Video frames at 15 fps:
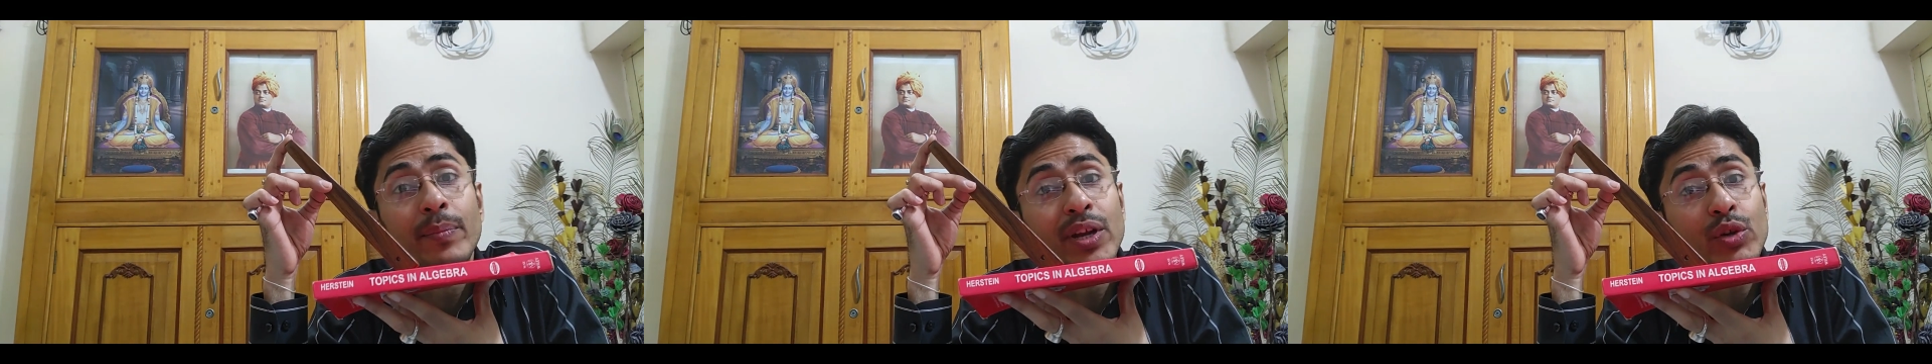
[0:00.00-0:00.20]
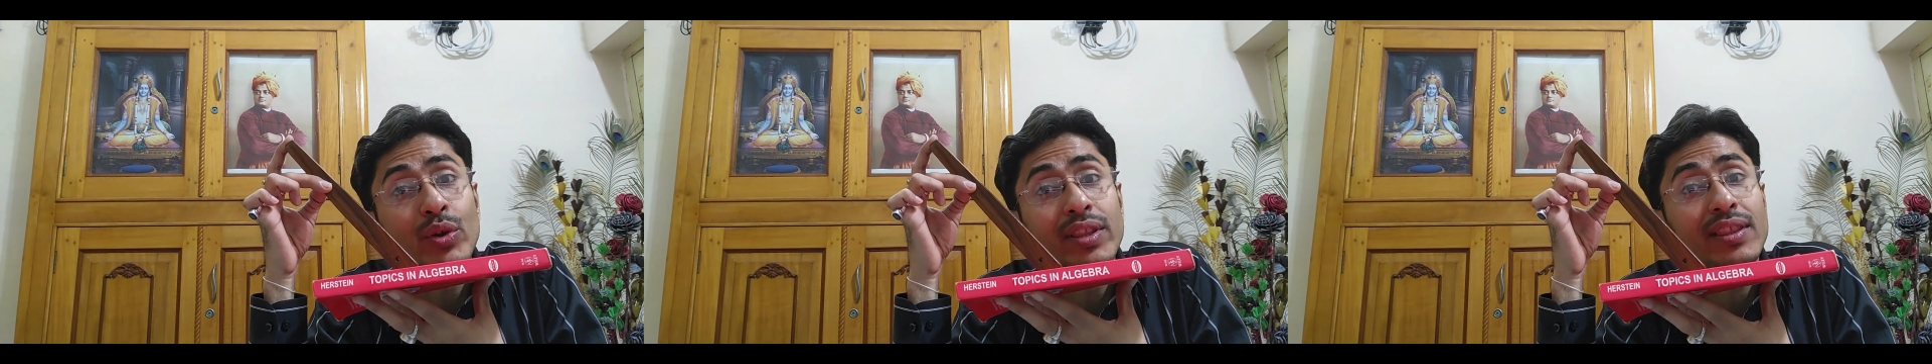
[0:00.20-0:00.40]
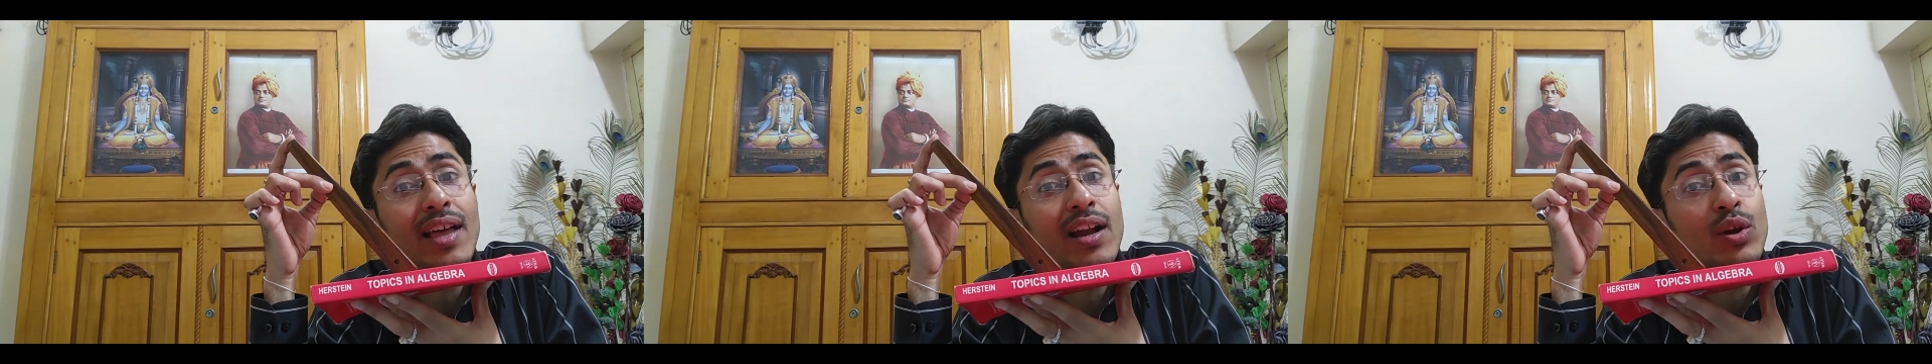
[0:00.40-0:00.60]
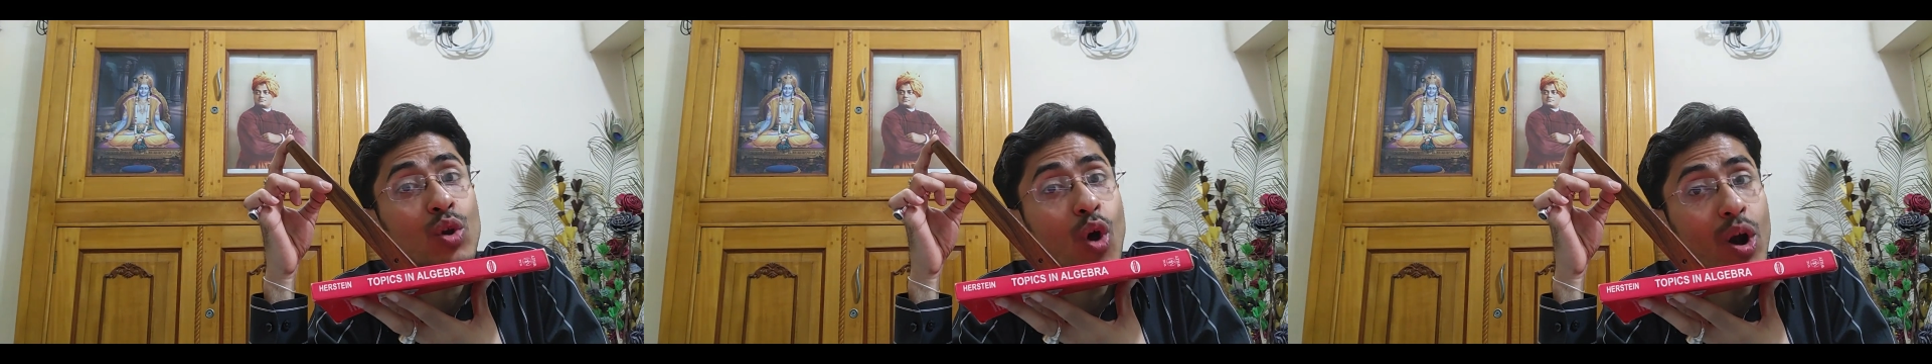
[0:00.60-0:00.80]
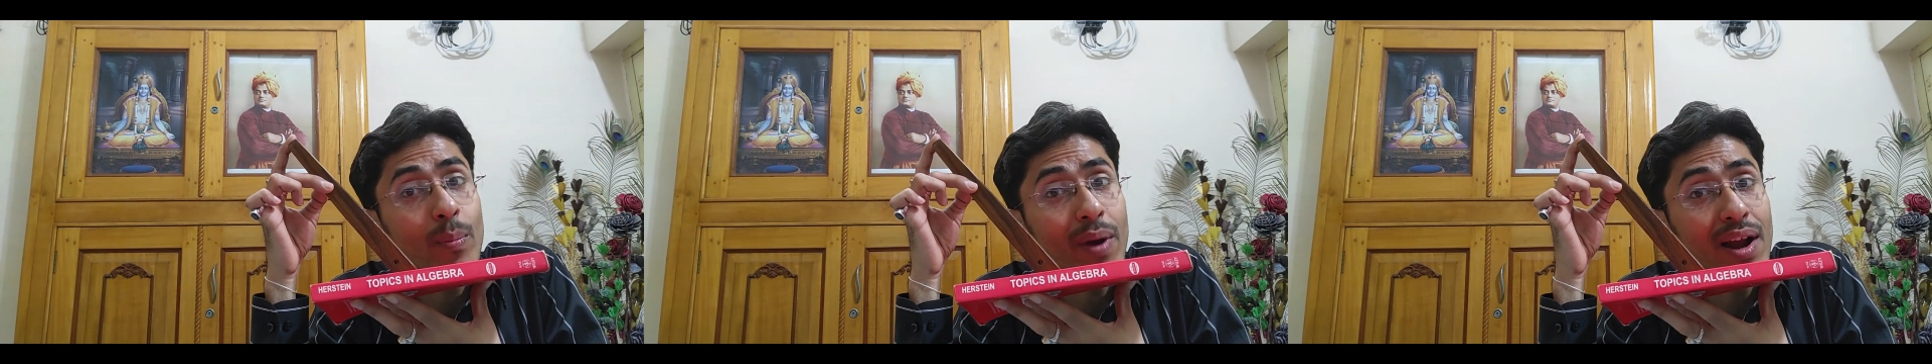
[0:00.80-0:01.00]
between the
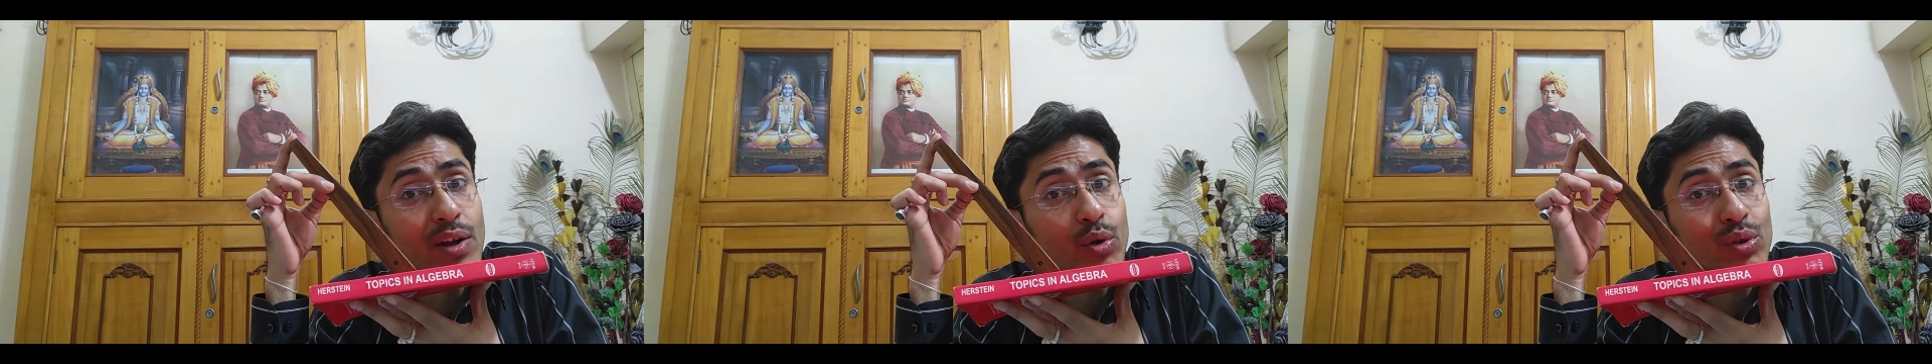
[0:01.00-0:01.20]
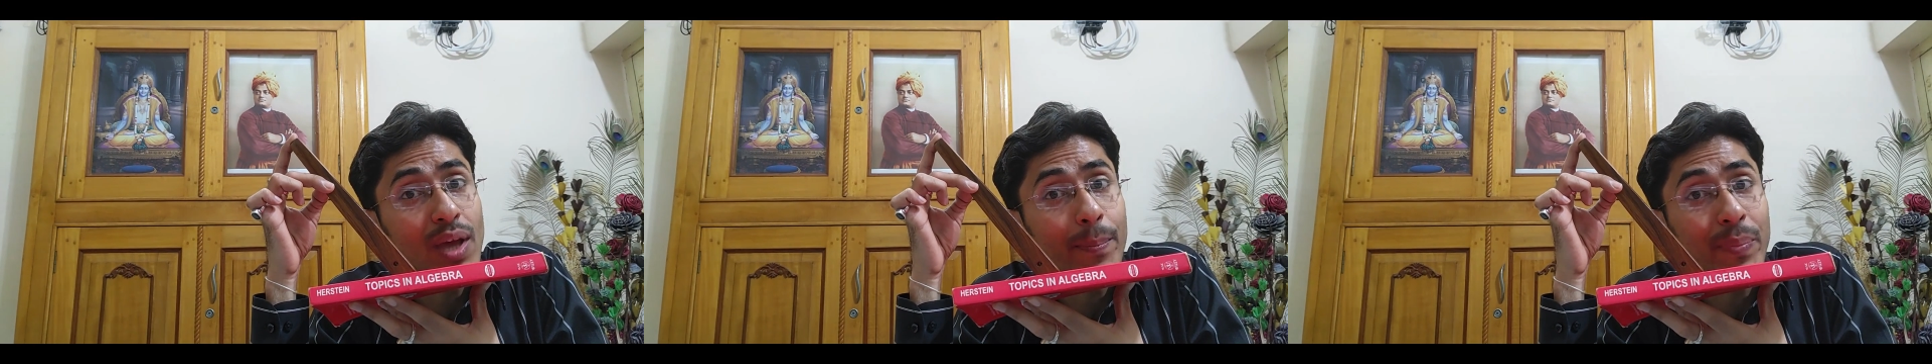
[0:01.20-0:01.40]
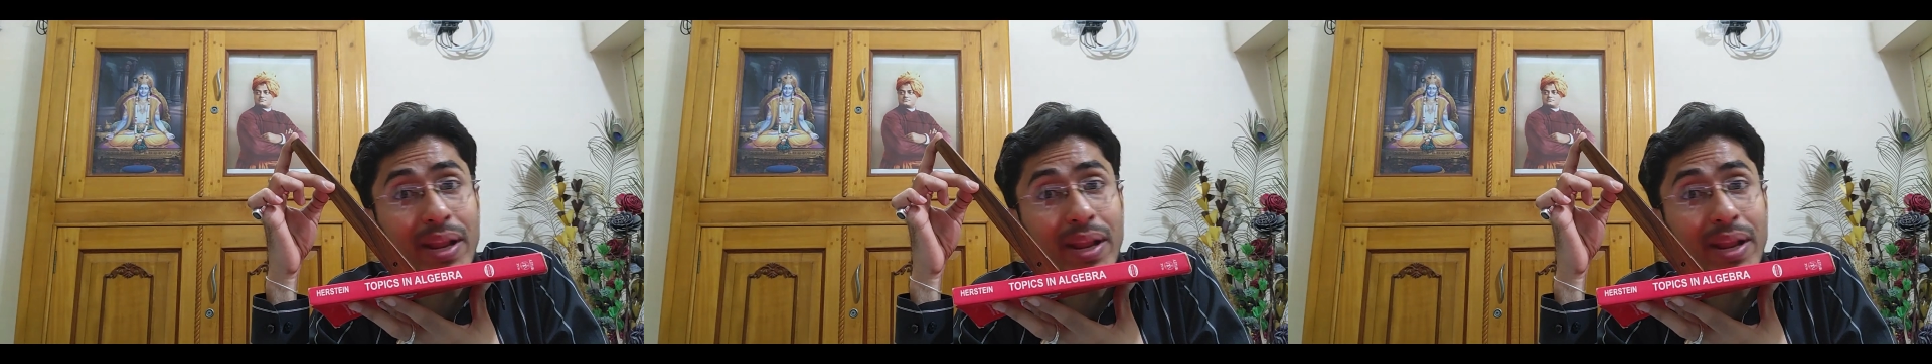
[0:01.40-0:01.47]
normal to the